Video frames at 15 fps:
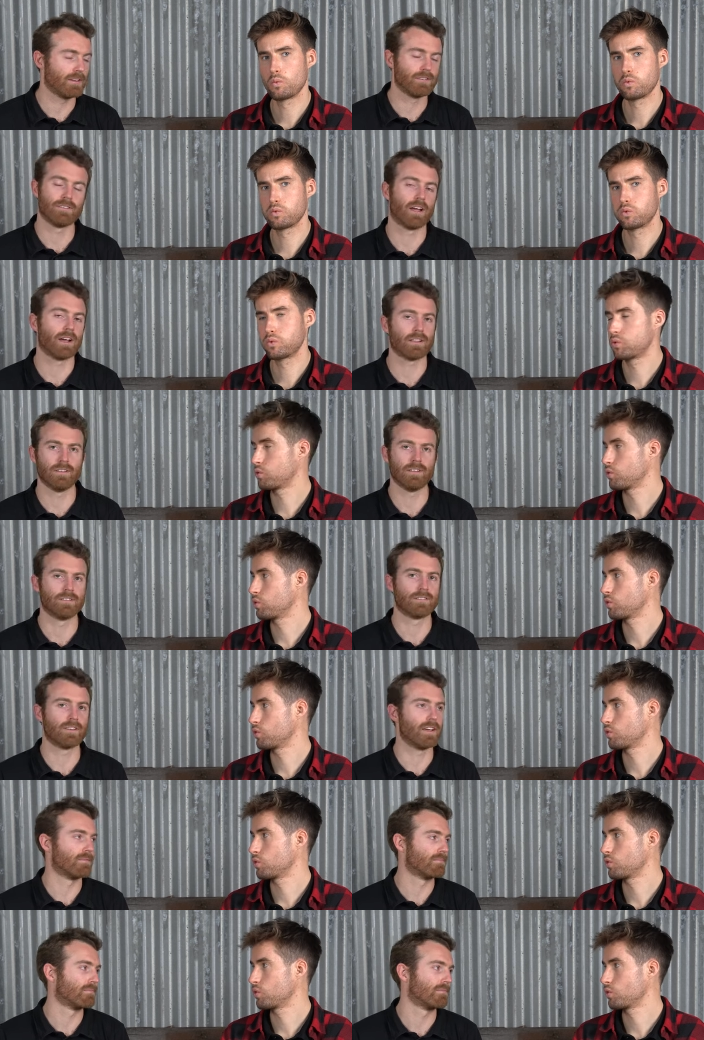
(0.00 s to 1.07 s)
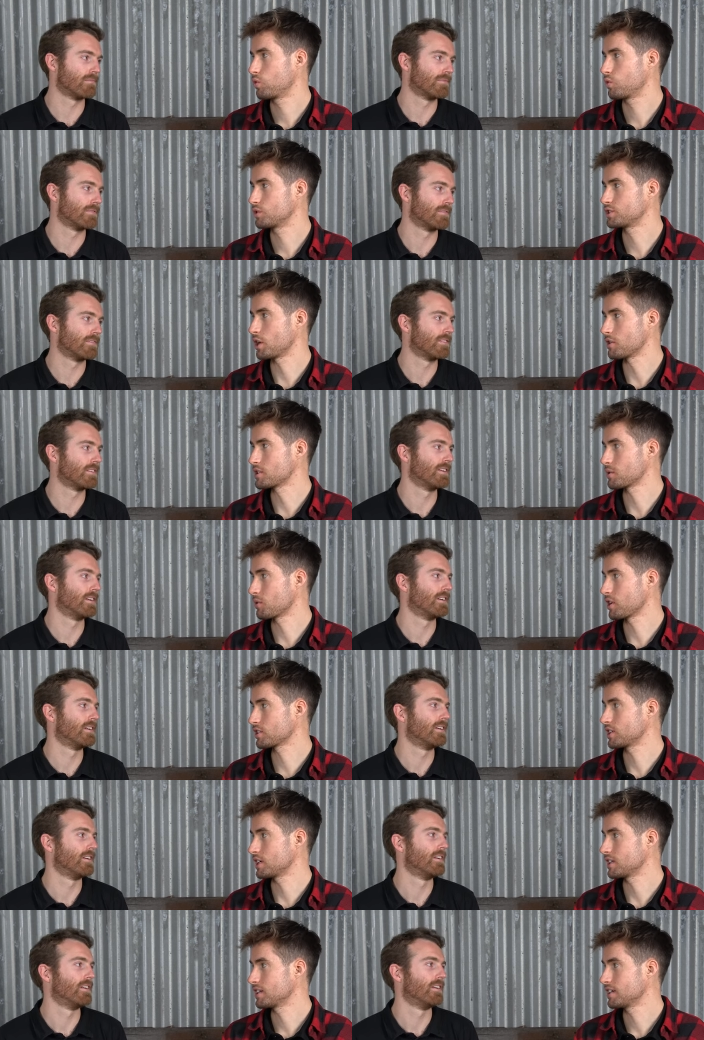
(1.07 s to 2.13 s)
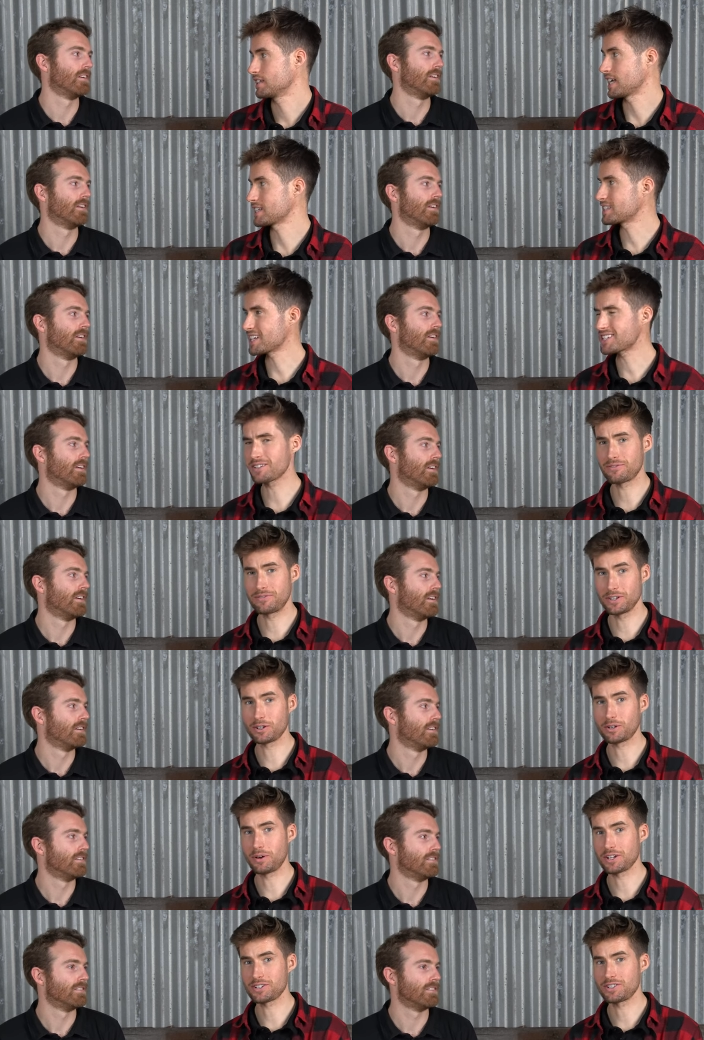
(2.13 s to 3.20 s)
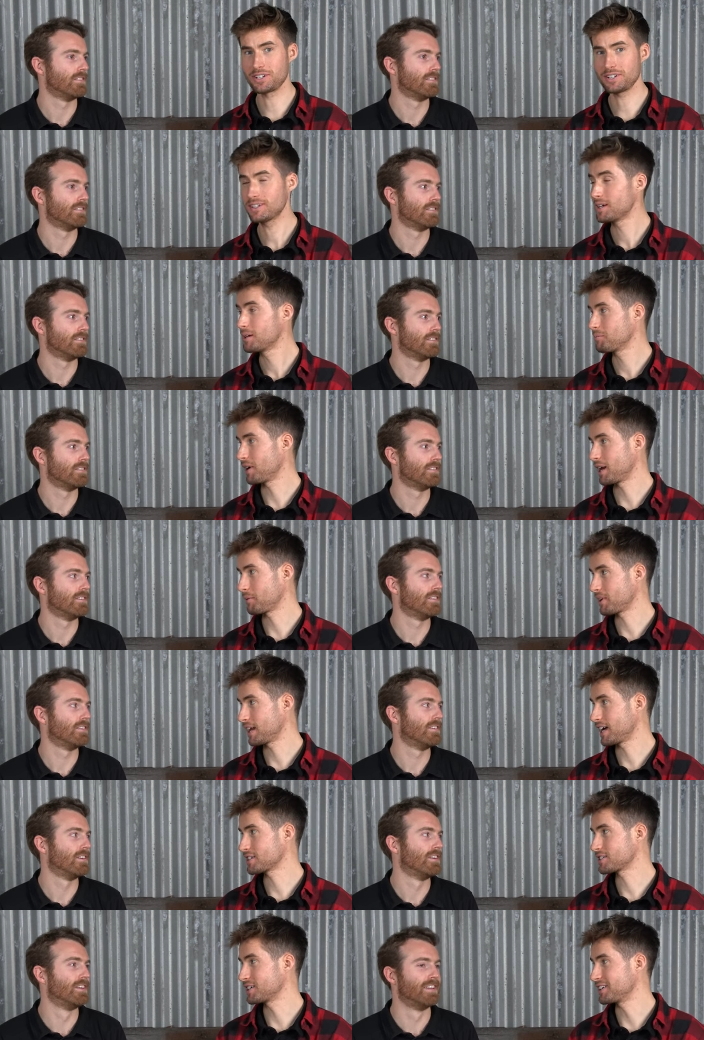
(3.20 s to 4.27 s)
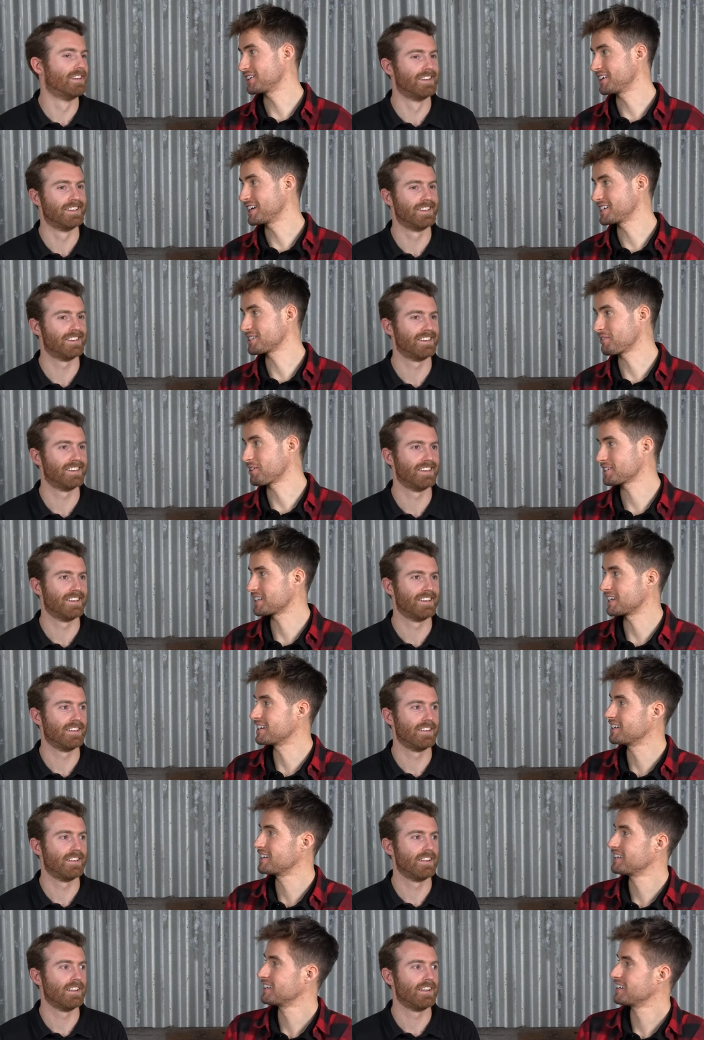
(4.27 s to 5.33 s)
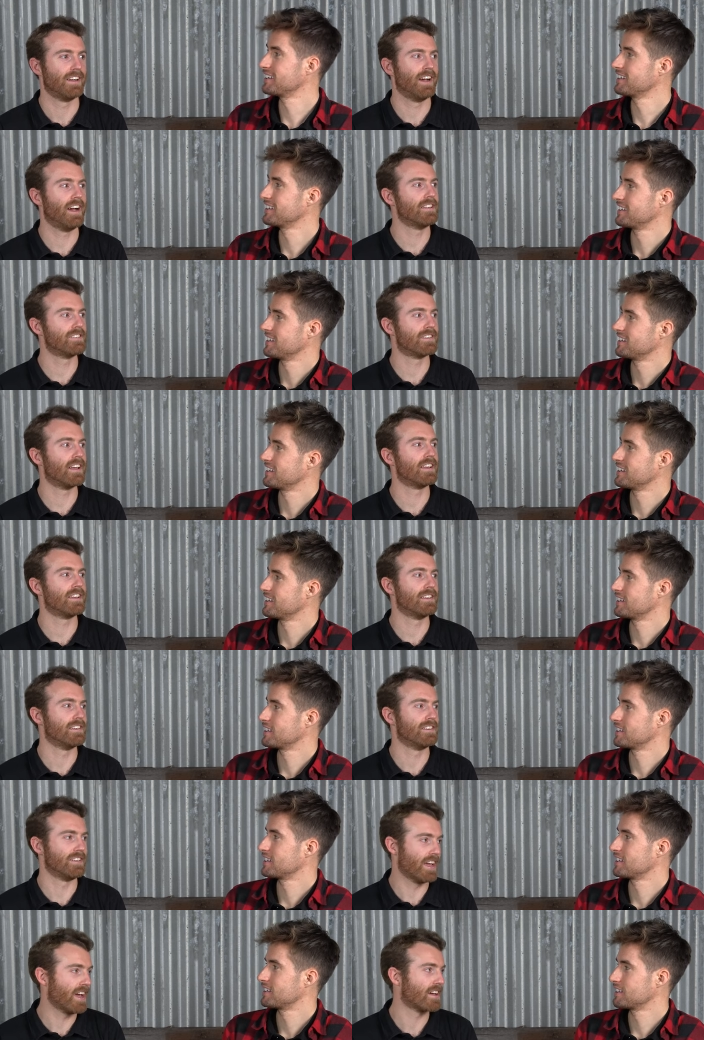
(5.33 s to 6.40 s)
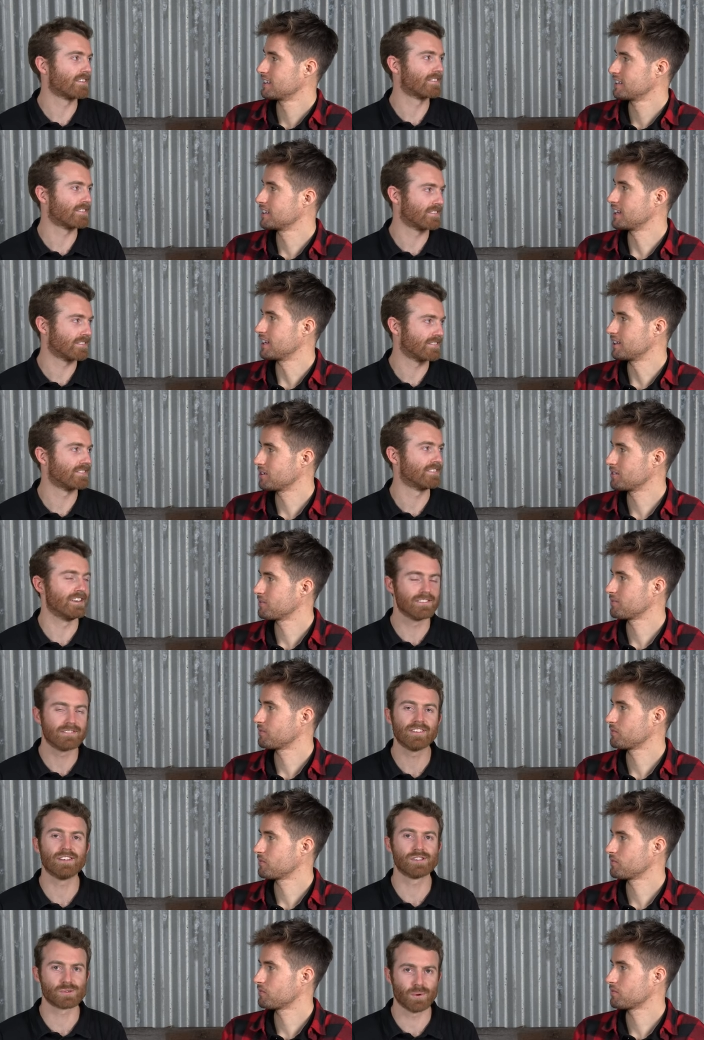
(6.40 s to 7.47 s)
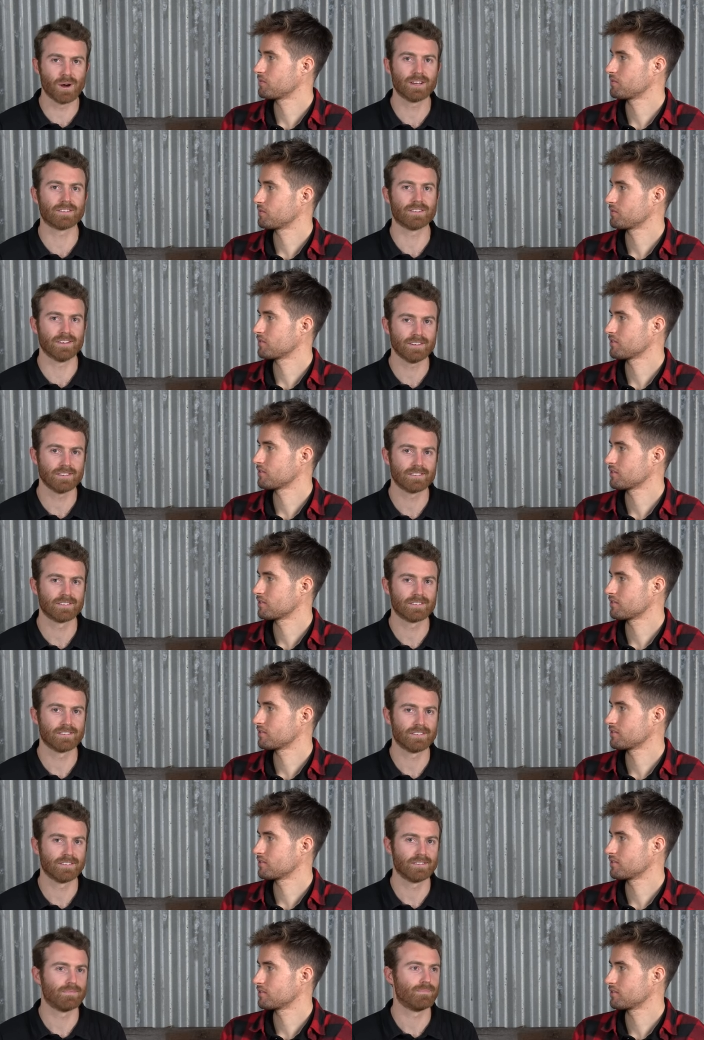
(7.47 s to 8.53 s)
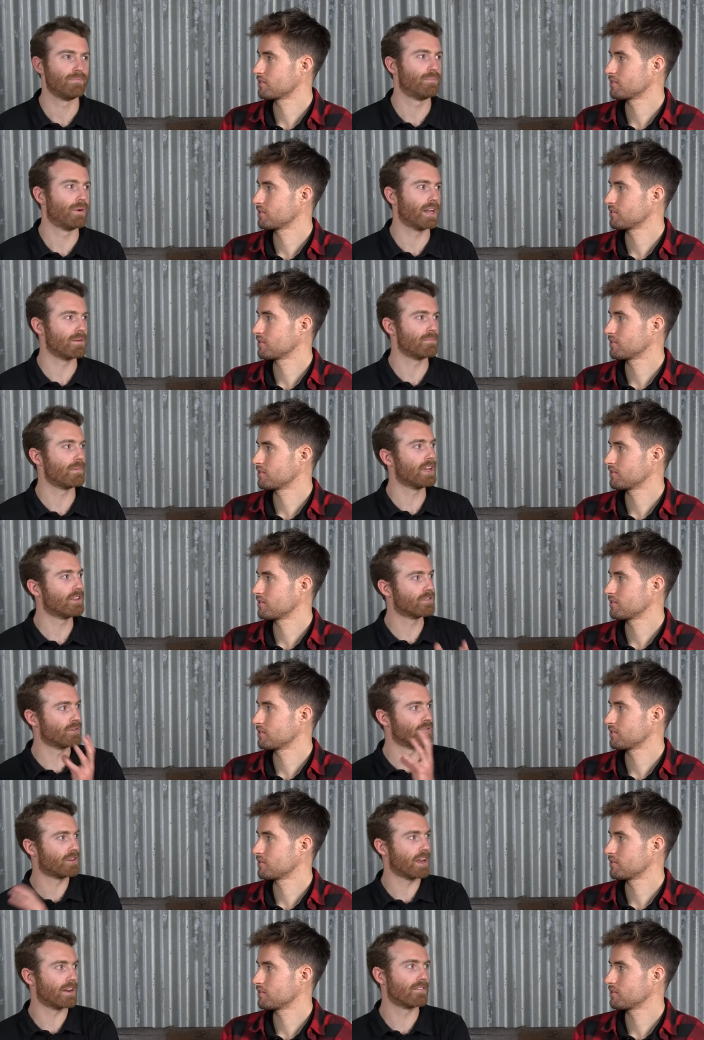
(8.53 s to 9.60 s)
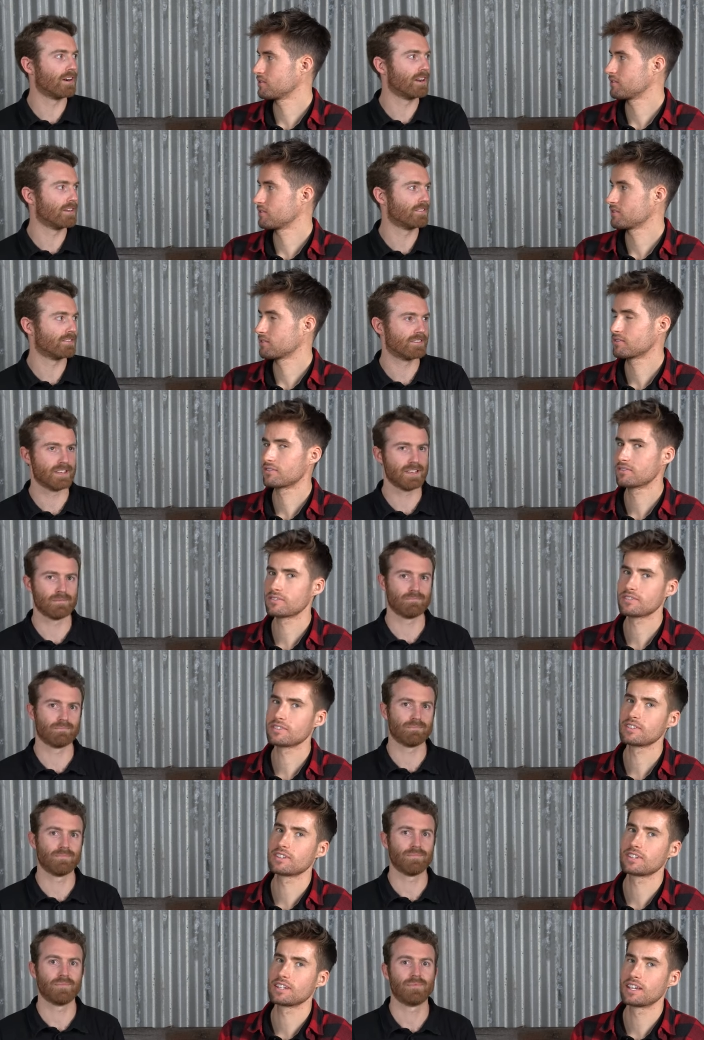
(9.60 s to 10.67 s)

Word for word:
Speaker 1: exactly the same.
Speaker 2: So is it worth it? That, that's a Phil question, but I'm gonna ask you, is it worth it?
Speaker 1: I'd say yes. Yeah. It, it's worth it, but it makes Ultegra seem